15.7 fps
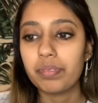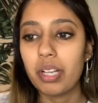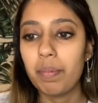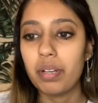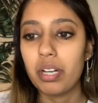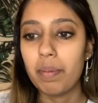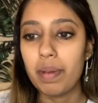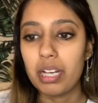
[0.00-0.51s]
I'm
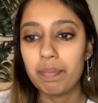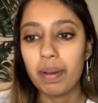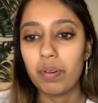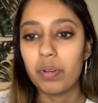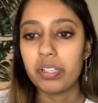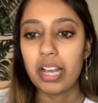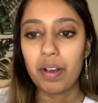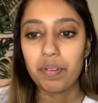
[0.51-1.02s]
going to make my
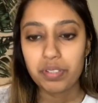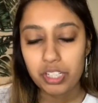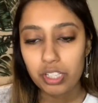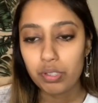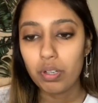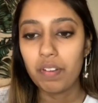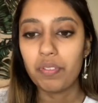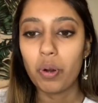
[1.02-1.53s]
word count
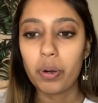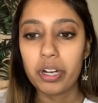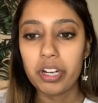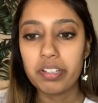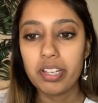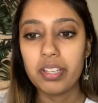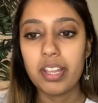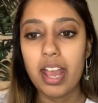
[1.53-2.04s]
too, of
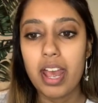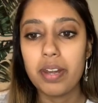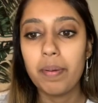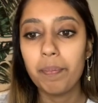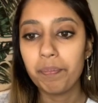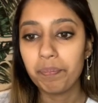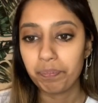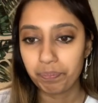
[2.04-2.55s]
course. And then
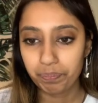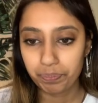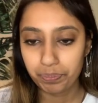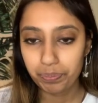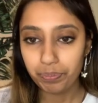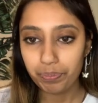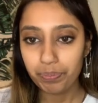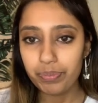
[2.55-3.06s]

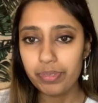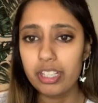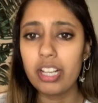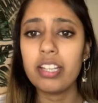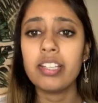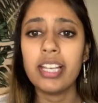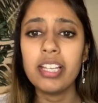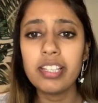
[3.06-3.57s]

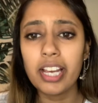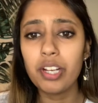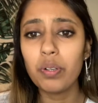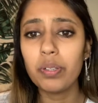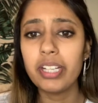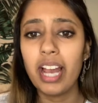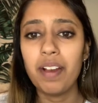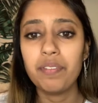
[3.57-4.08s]
since I
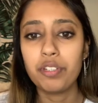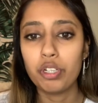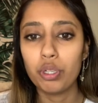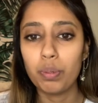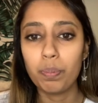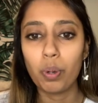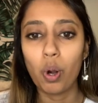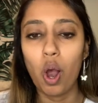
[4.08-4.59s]
only have
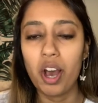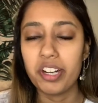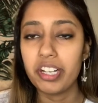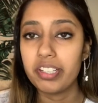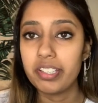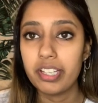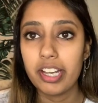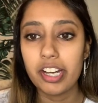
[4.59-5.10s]
2
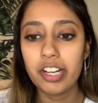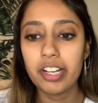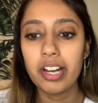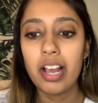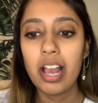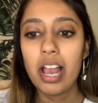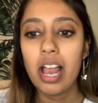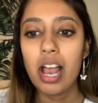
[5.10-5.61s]
products here,
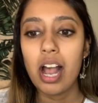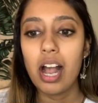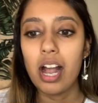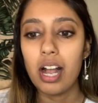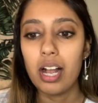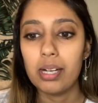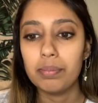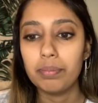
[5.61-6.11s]

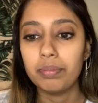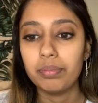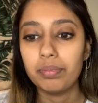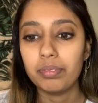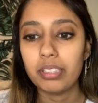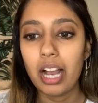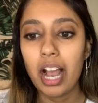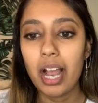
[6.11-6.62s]
I'm
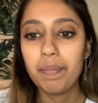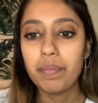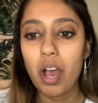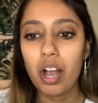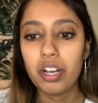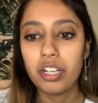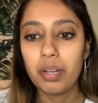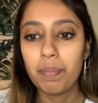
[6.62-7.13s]

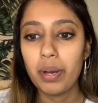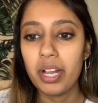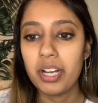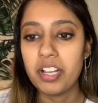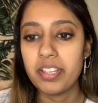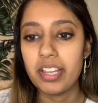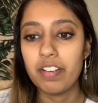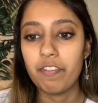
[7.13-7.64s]
not going to put
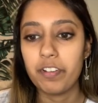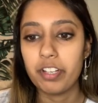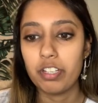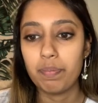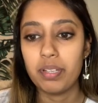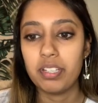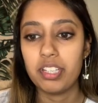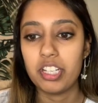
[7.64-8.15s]
anything for this
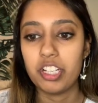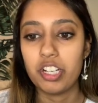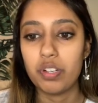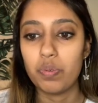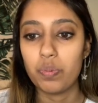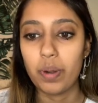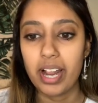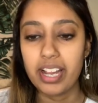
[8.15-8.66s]

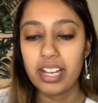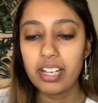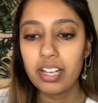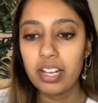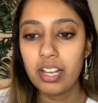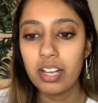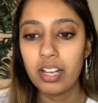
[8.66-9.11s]
position rank.